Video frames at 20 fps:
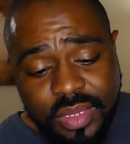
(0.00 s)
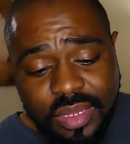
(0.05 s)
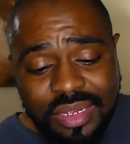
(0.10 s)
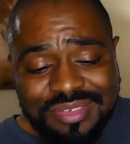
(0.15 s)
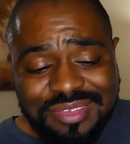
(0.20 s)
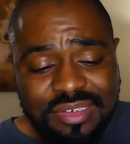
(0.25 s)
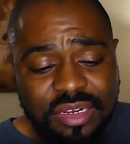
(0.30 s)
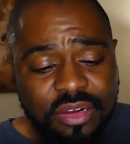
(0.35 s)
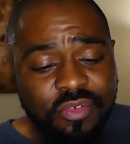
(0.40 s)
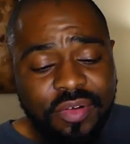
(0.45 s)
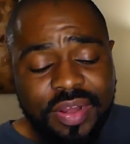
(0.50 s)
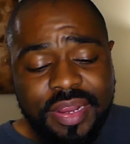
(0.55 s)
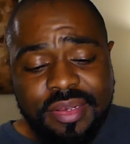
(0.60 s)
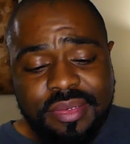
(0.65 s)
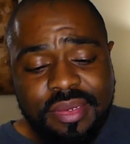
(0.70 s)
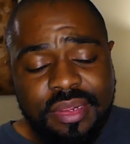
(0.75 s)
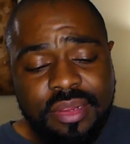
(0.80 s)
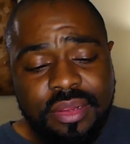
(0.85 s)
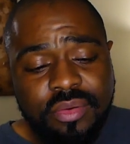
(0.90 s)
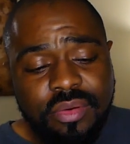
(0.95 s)
It's a great
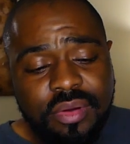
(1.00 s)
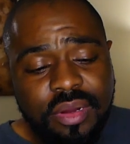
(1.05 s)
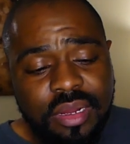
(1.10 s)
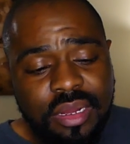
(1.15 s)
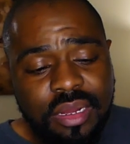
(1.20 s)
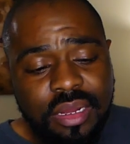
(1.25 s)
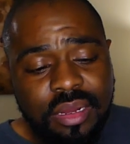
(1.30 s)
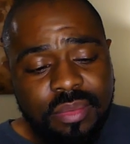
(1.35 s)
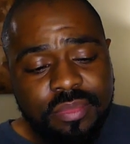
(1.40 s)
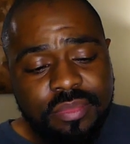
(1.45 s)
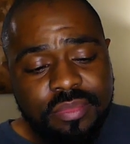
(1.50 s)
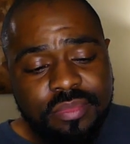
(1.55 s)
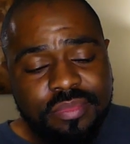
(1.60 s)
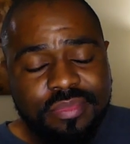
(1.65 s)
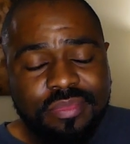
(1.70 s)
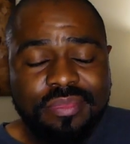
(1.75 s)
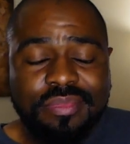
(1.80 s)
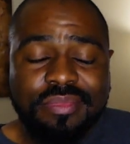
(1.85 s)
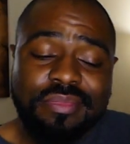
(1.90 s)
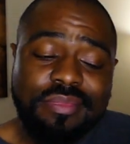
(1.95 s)
deal. Um,
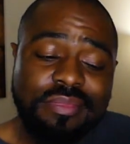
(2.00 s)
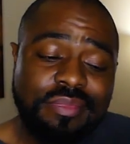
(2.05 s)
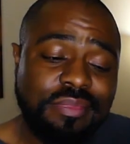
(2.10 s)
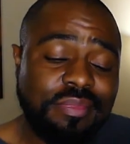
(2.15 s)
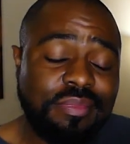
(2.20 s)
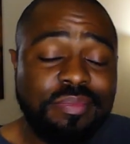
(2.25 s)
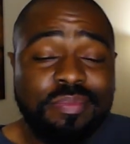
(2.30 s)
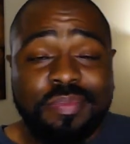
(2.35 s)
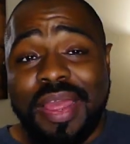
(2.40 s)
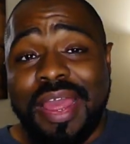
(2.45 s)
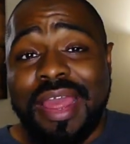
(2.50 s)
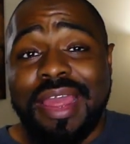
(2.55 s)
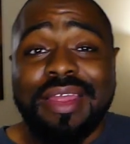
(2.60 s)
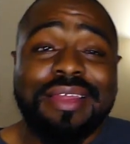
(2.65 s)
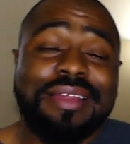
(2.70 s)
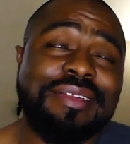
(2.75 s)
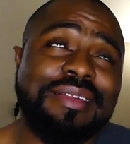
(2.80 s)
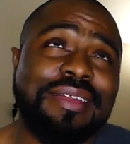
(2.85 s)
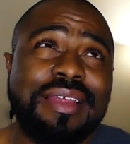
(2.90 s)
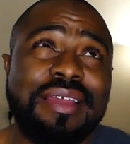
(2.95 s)

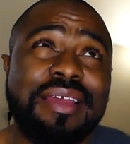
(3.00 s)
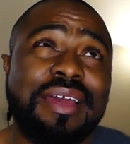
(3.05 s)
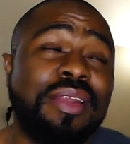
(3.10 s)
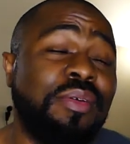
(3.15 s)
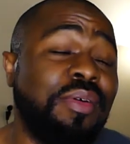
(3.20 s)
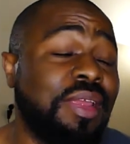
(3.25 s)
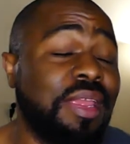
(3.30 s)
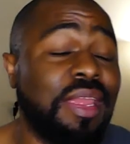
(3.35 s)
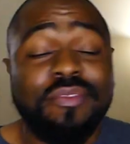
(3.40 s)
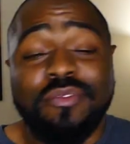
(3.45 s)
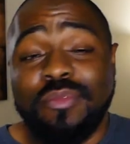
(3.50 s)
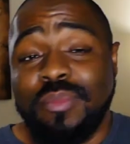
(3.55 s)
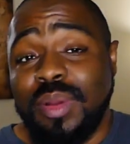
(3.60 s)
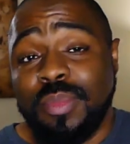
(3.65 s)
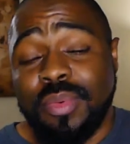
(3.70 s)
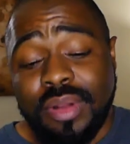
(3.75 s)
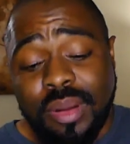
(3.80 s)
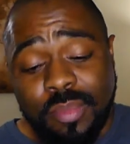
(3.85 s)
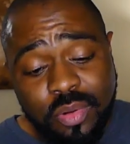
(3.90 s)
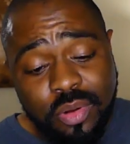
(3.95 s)
back, I, got. I can't
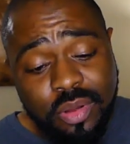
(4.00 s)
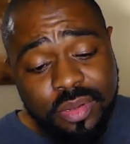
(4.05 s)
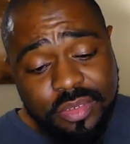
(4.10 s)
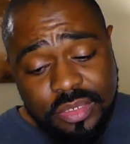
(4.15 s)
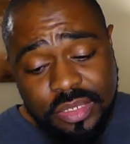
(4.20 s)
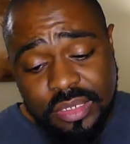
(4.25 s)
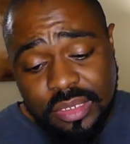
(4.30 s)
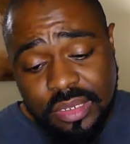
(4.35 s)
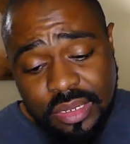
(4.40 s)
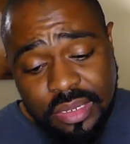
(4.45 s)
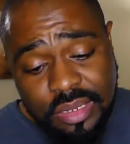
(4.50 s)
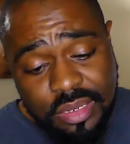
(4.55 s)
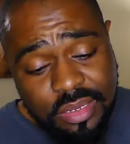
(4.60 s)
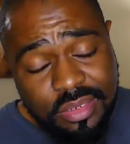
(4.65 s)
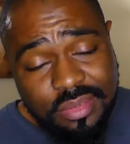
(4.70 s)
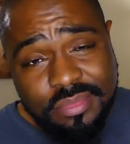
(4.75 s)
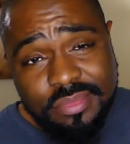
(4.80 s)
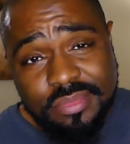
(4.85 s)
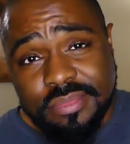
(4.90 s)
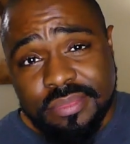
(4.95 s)
remember, I bought the uh,
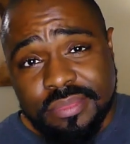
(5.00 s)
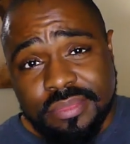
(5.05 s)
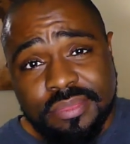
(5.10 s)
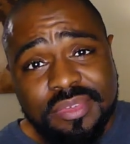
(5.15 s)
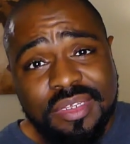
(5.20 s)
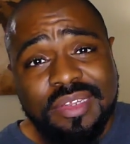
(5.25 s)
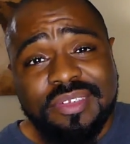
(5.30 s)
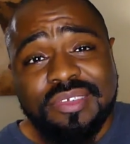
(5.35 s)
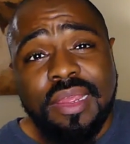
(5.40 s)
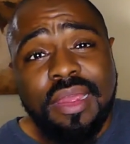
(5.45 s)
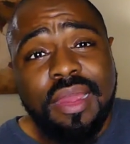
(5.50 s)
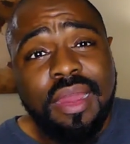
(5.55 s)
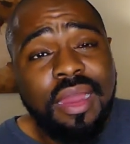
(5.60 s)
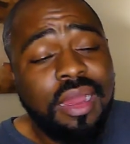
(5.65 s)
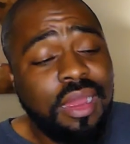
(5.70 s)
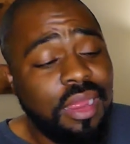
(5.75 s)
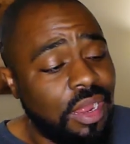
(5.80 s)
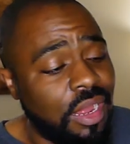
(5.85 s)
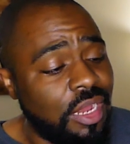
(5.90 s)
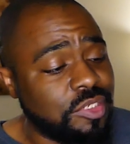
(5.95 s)
DJI
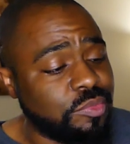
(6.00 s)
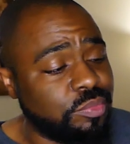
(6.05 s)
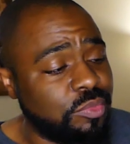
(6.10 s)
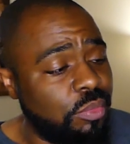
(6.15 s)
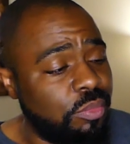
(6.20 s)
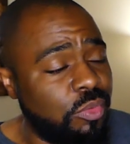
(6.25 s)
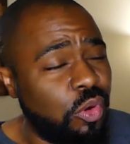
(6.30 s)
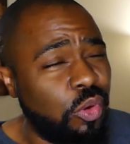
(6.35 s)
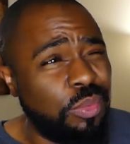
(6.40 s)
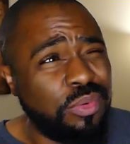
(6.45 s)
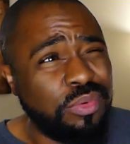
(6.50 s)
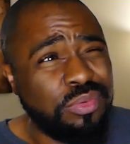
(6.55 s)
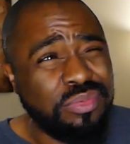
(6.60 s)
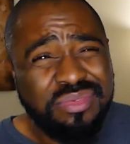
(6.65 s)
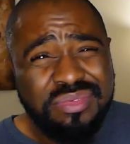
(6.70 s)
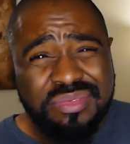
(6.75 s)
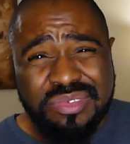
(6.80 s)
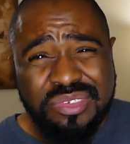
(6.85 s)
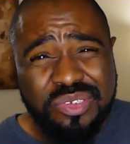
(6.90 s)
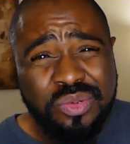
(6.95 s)
Osmo Mobile
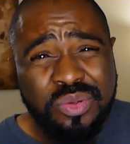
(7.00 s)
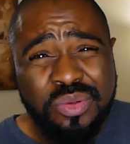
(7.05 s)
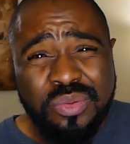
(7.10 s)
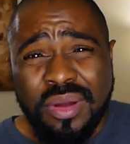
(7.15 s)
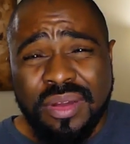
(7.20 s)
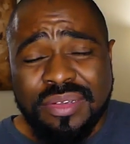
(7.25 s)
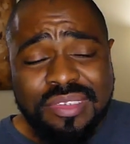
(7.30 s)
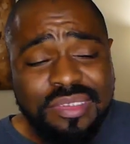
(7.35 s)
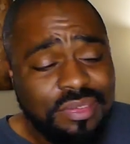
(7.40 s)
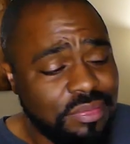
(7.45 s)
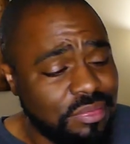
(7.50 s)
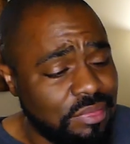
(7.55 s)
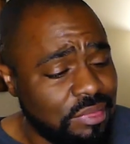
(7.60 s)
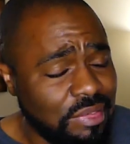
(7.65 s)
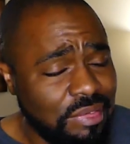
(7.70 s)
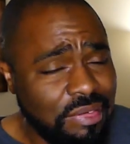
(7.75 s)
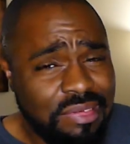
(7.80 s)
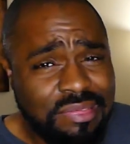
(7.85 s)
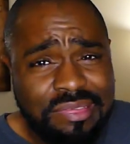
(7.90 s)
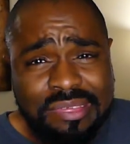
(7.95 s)
2 was it? I
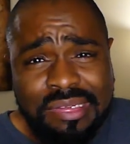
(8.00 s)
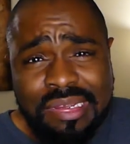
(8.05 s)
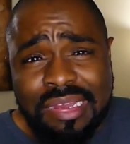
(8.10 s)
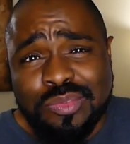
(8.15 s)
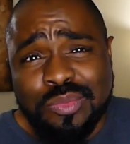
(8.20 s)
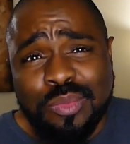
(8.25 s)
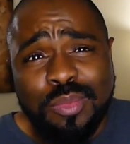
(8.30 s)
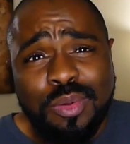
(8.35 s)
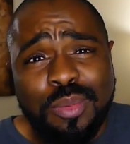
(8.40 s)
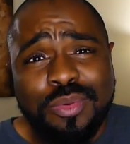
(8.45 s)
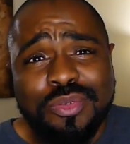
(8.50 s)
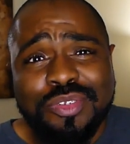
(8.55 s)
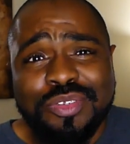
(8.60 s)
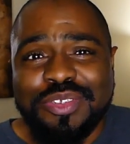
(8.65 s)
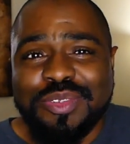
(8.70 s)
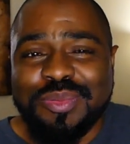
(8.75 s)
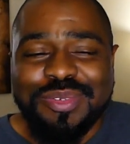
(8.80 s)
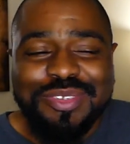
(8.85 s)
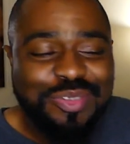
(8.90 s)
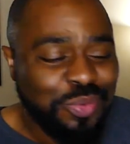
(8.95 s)
think it's the Osmo Mobile 2.
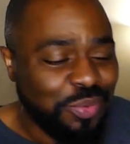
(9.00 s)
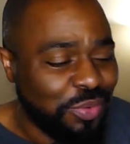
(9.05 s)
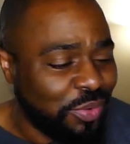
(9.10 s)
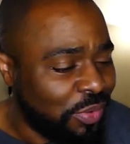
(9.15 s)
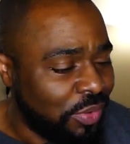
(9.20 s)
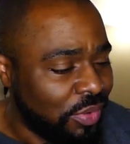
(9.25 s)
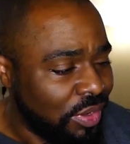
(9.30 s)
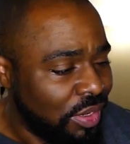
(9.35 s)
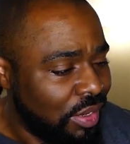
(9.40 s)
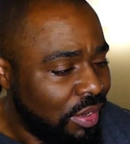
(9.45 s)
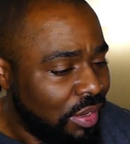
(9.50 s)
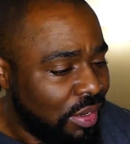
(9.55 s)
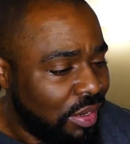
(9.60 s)
It's been so long.